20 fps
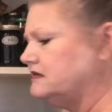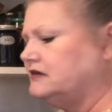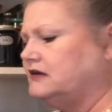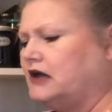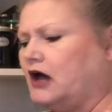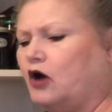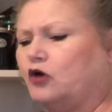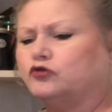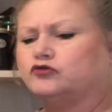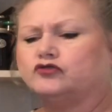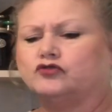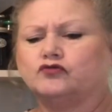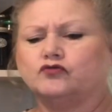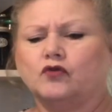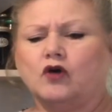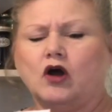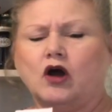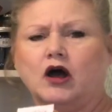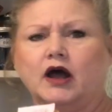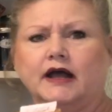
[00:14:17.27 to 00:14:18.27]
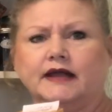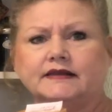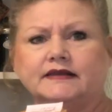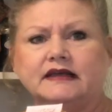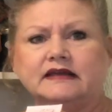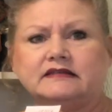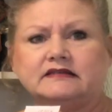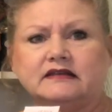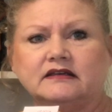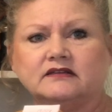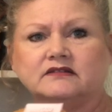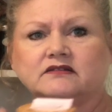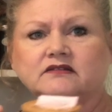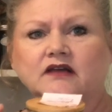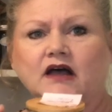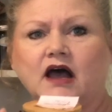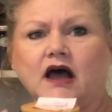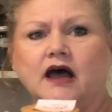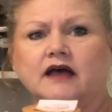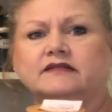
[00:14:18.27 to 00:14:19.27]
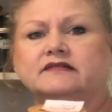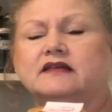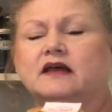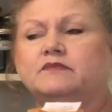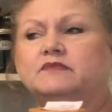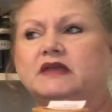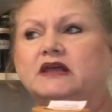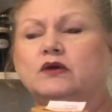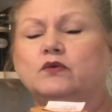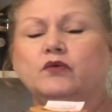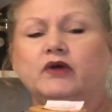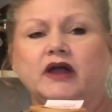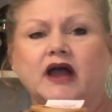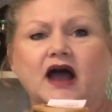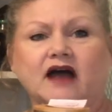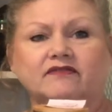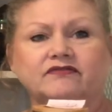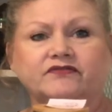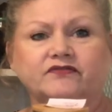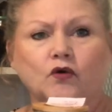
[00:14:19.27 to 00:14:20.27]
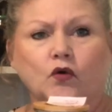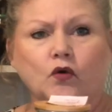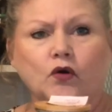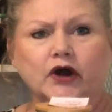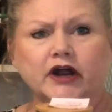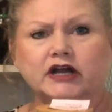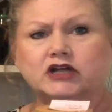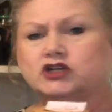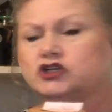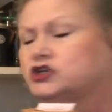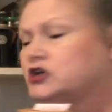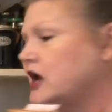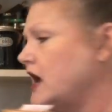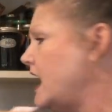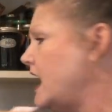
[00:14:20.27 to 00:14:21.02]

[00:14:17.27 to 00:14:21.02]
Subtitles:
goldenrod. This is something I foraged.